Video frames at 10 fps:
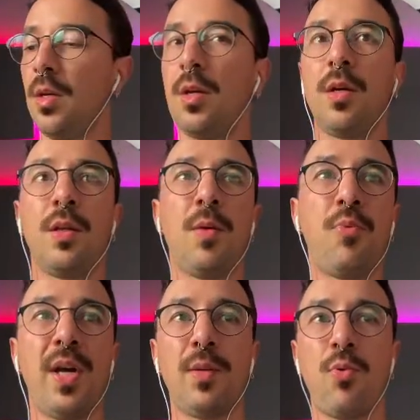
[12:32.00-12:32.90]
The
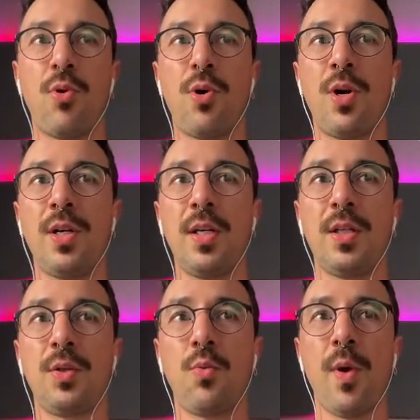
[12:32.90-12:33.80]
breadboard
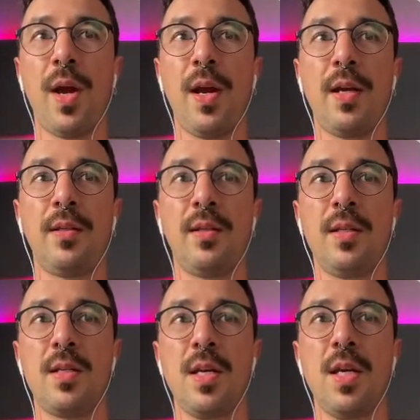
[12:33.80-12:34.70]
is this
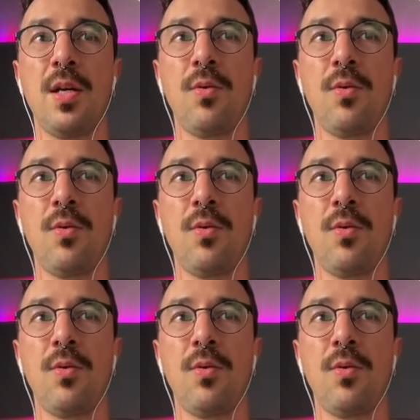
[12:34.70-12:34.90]
thing here,